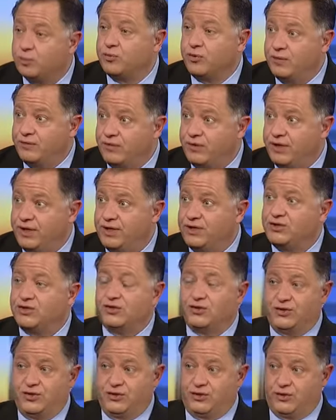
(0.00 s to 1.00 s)
privilege,
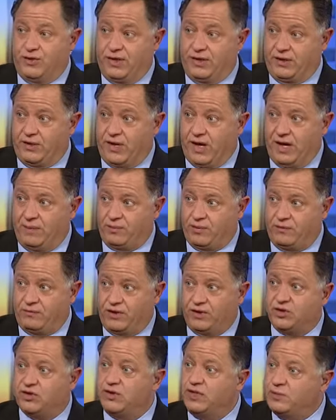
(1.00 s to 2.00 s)
there's the attorney-client
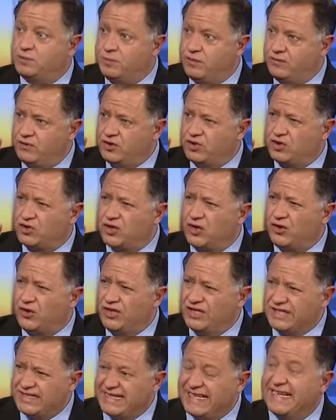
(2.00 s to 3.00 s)
privilege. So these privileges are
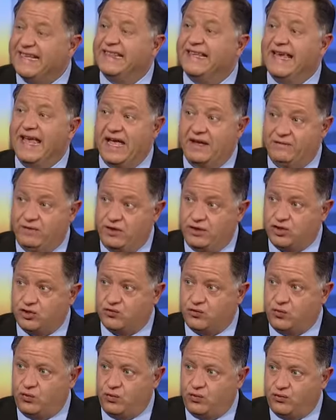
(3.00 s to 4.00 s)
listed in the evidence
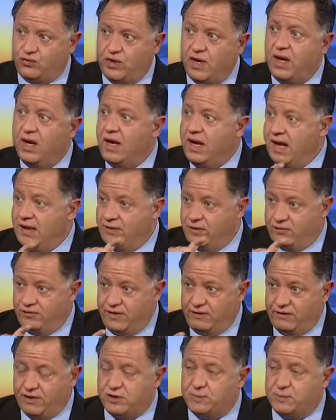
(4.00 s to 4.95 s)
rules, and they're very